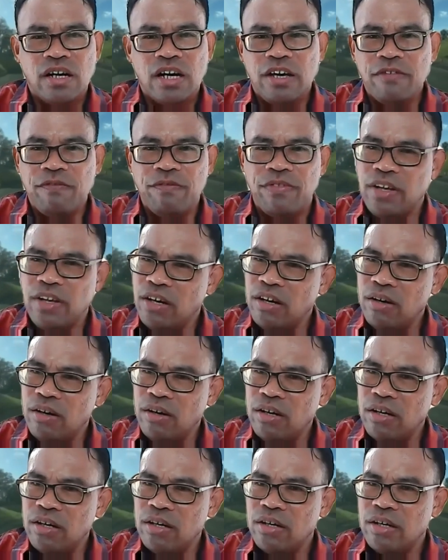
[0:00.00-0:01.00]
If
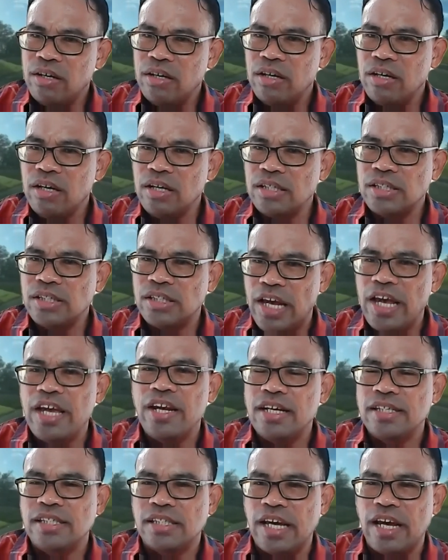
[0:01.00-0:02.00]
there is
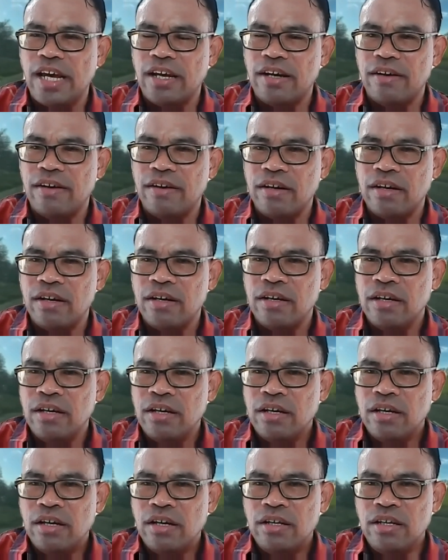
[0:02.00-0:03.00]
anything
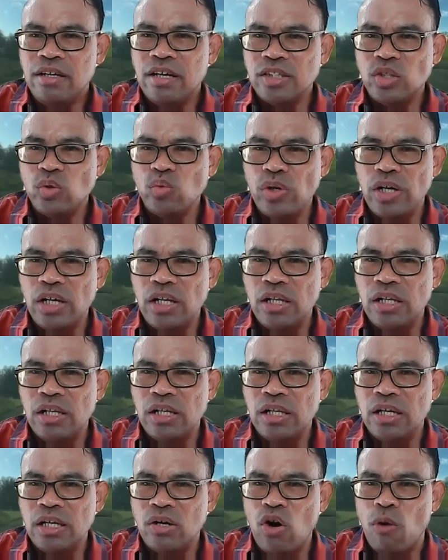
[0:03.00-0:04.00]
that
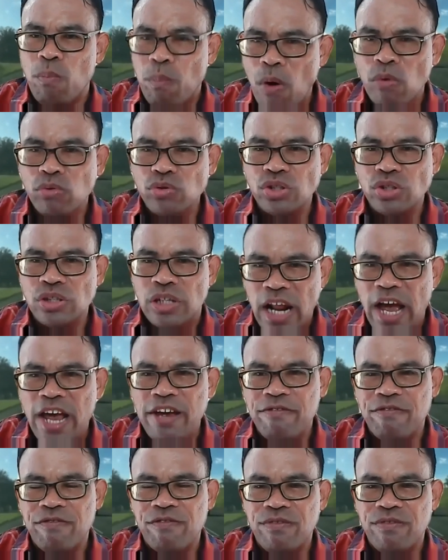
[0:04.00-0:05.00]
will oppose
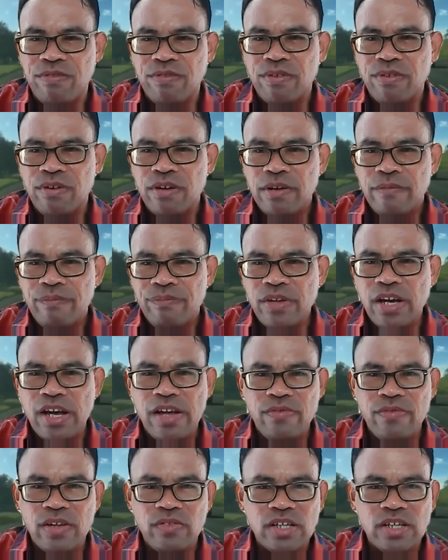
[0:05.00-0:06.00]
life,
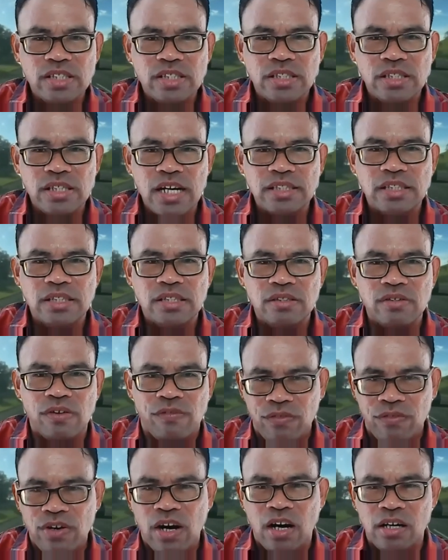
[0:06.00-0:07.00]
then that is not
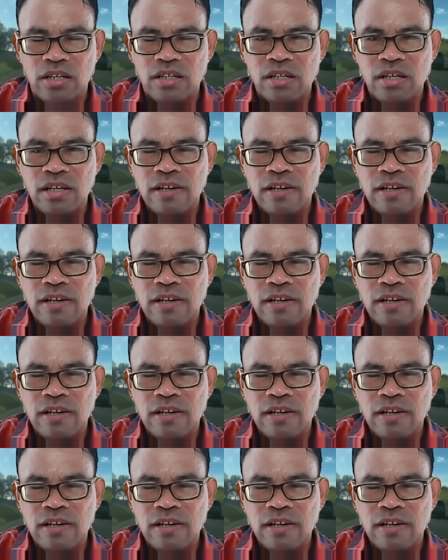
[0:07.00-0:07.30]
of God.